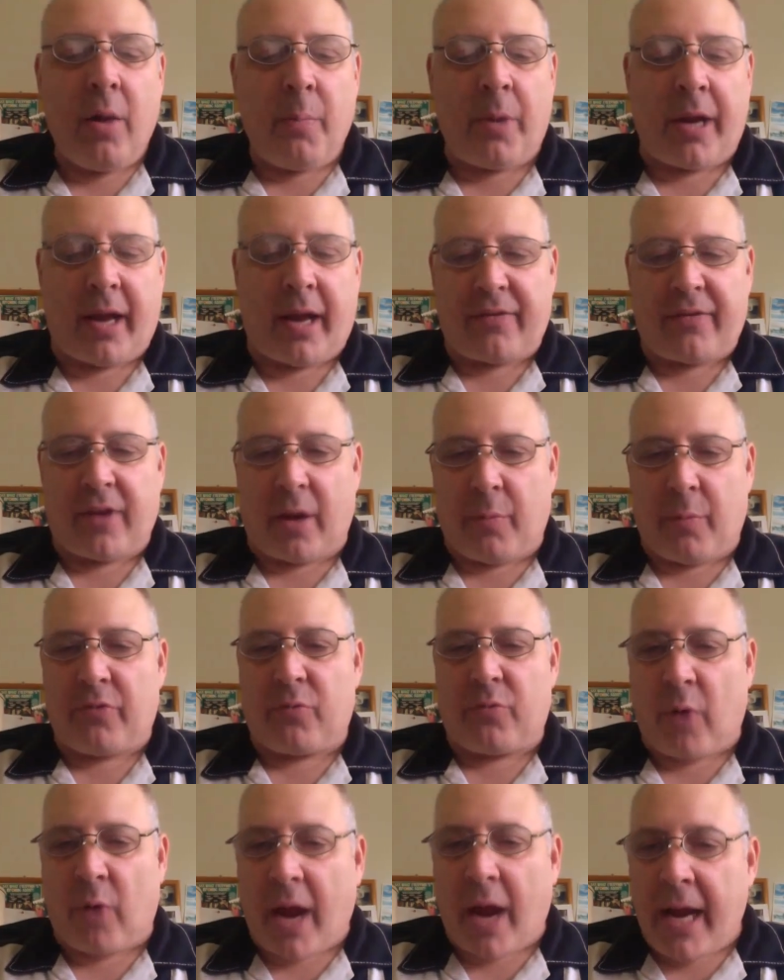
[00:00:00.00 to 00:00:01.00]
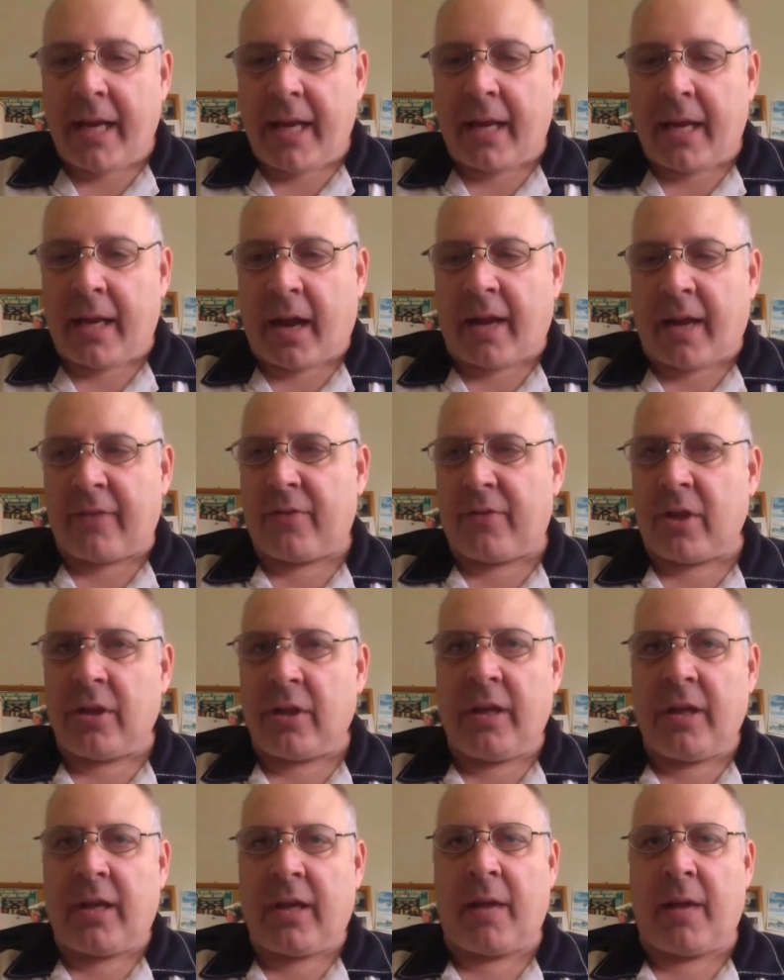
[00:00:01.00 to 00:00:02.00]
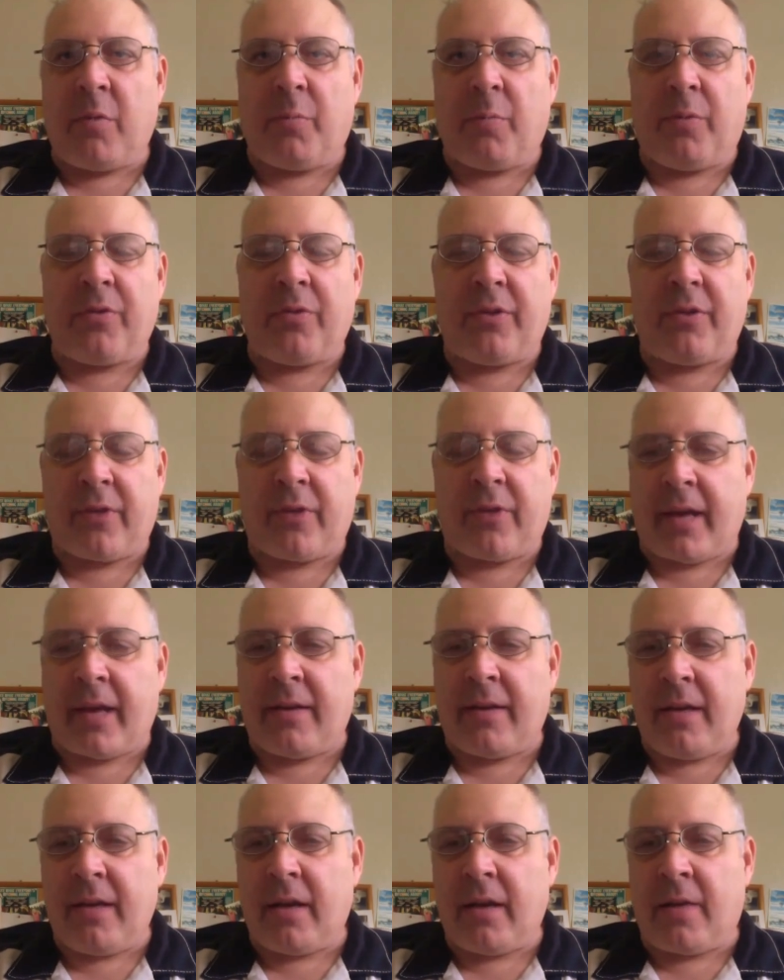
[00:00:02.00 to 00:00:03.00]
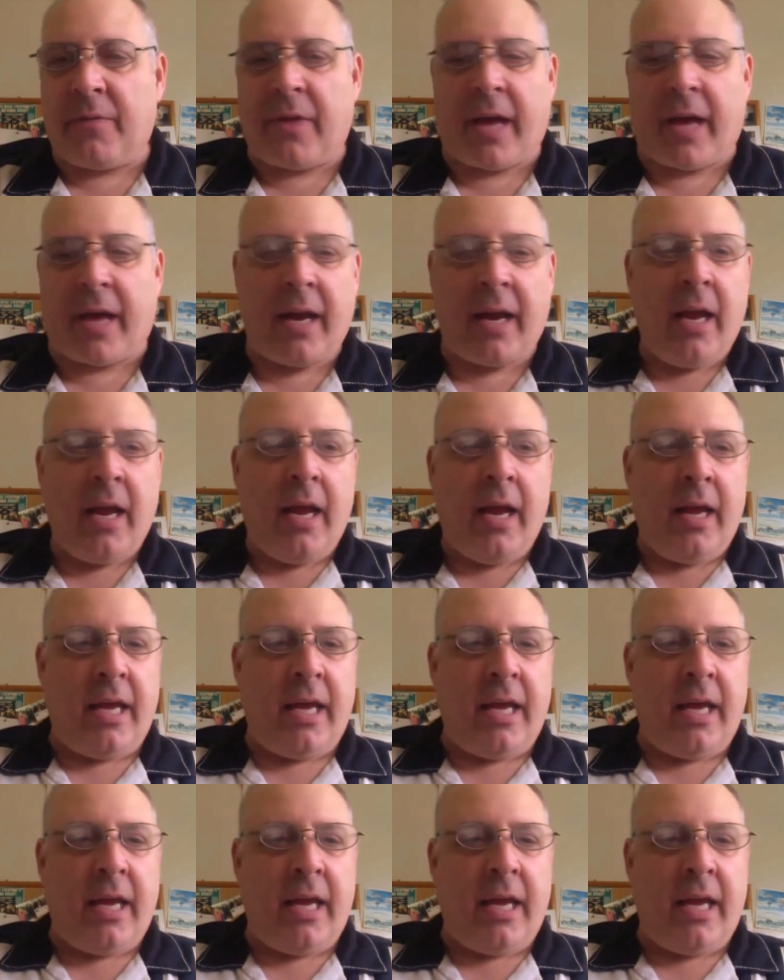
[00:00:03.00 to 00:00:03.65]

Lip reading: But as I was writing it, I suddenly came up with this idea of that